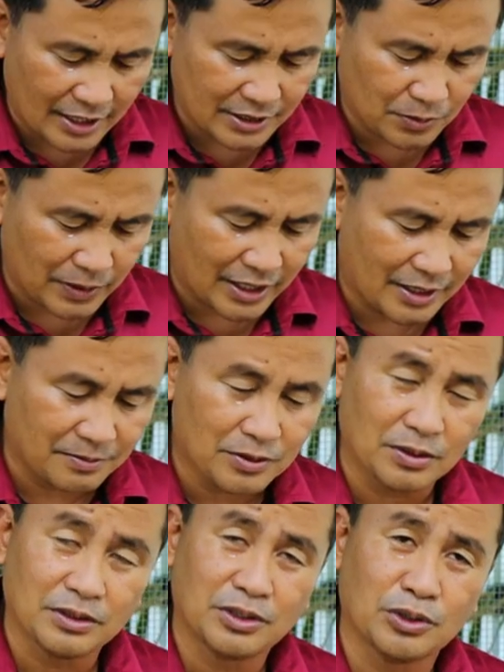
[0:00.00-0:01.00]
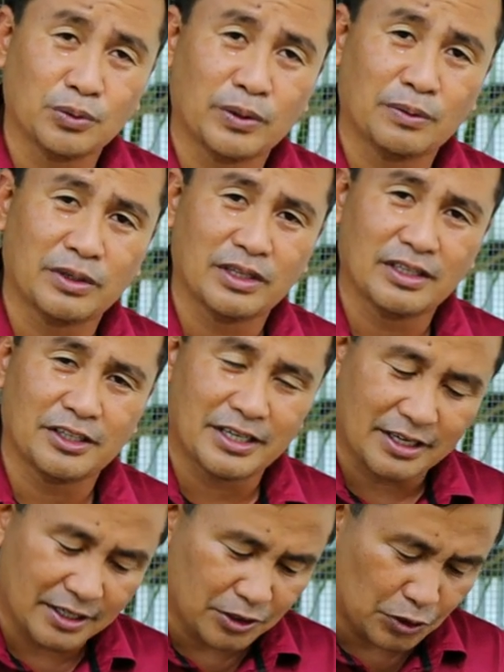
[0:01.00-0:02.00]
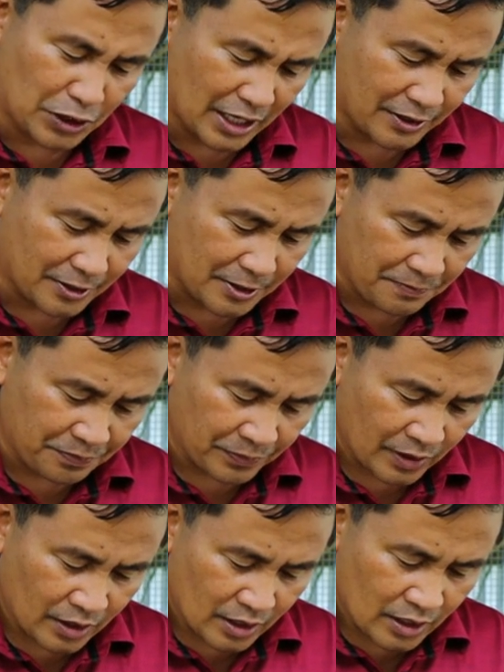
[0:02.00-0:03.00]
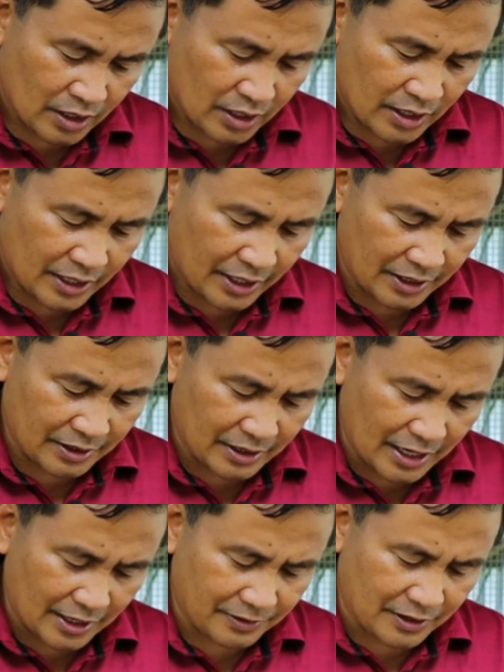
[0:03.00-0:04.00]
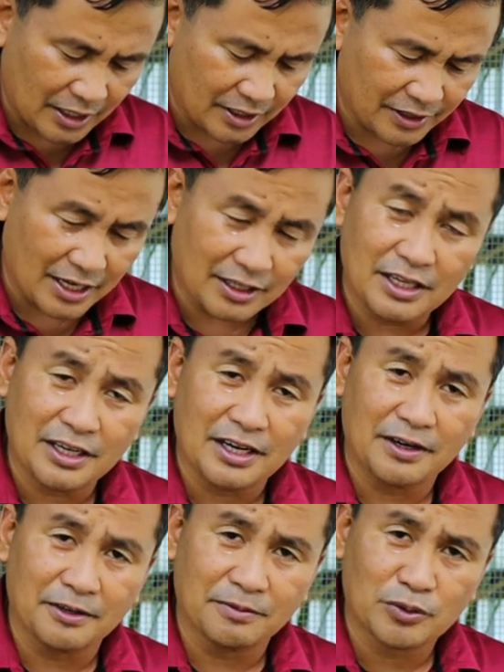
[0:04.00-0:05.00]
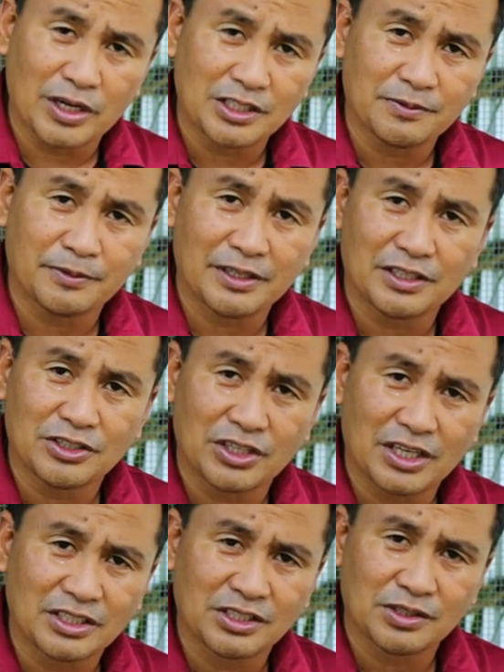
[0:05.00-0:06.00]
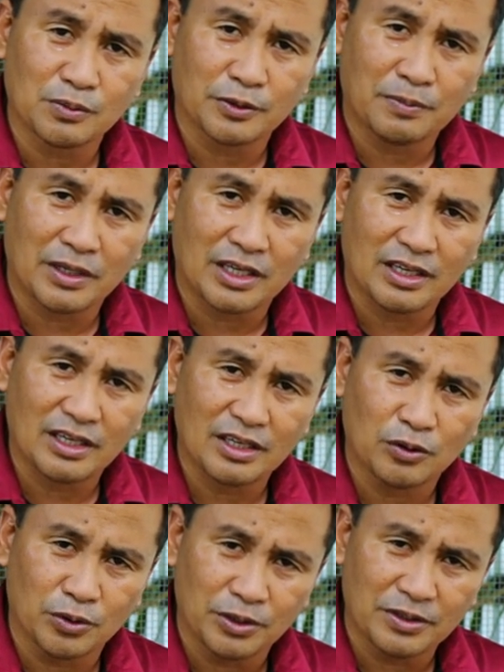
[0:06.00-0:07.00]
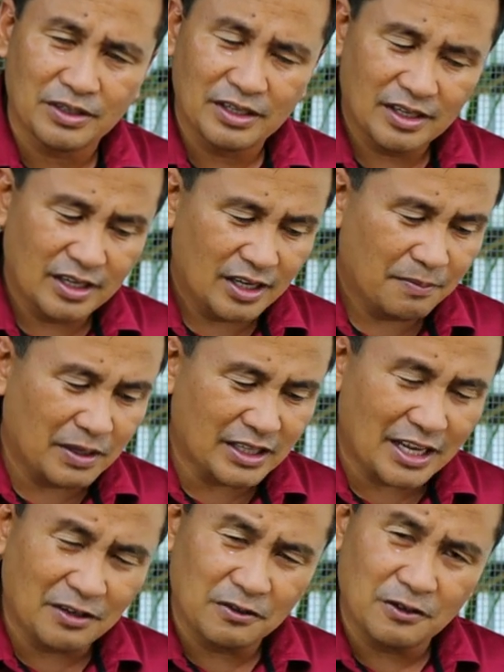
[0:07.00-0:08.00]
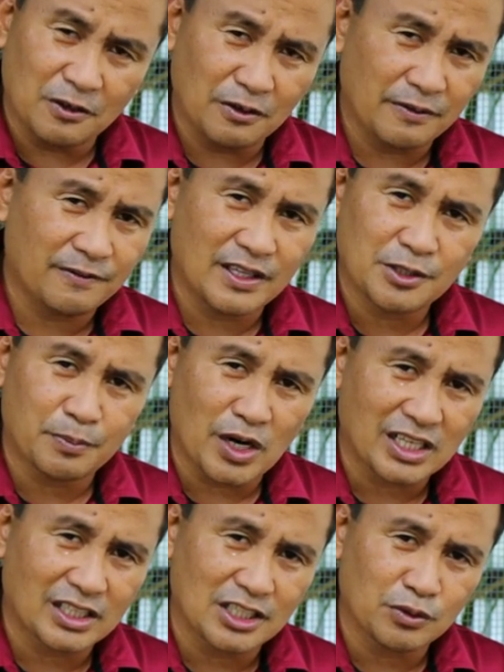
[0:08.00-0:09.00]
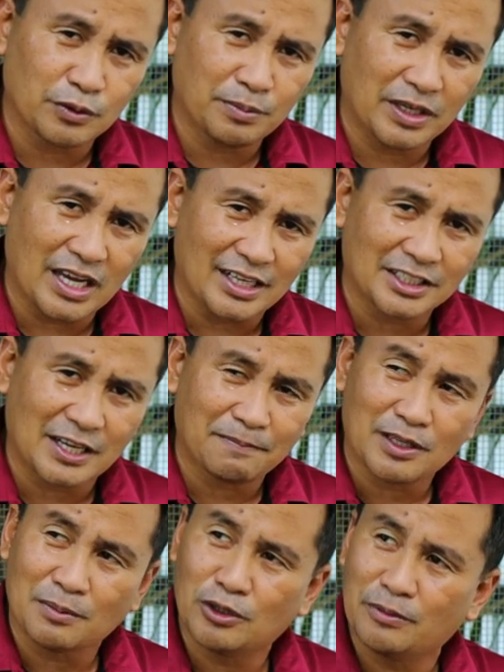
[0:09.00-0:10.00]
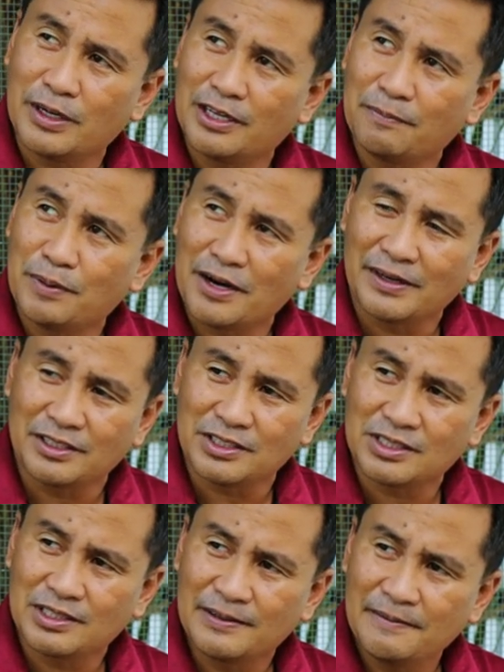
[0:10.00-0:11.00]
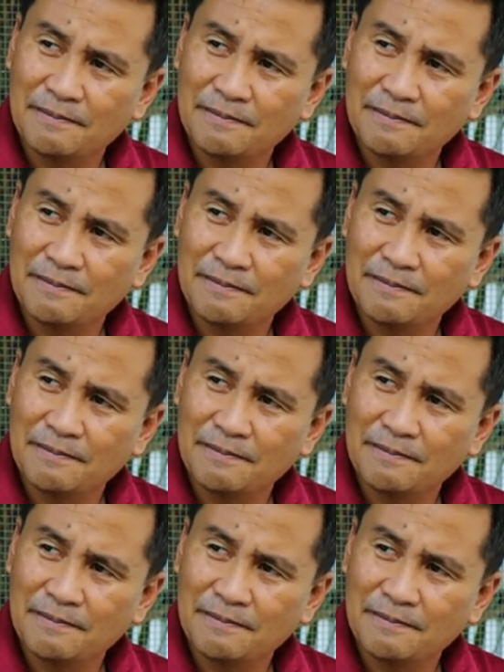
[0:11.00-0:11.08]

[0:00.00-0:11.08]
As what I have told you, we will learn this together, and I think the idea of transferring the chicks would be good, but I don't know if this practice would be acceptable by the parents.